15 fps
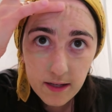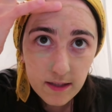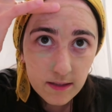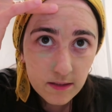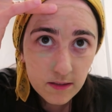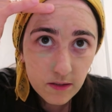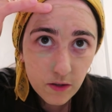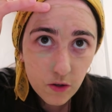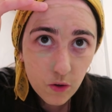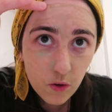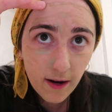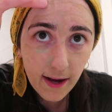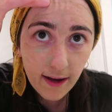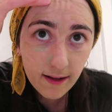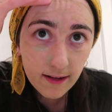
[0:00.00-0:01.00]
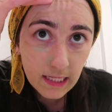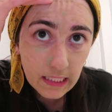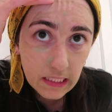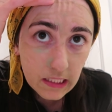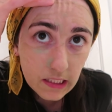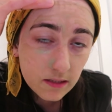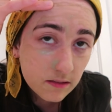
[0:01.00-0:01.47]
and
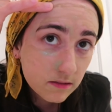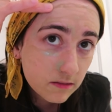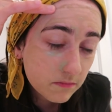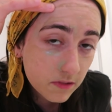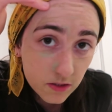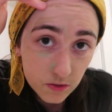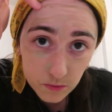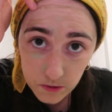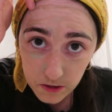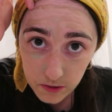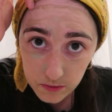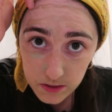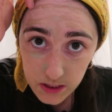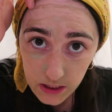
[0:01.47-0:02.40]
crackly. That's when you know it's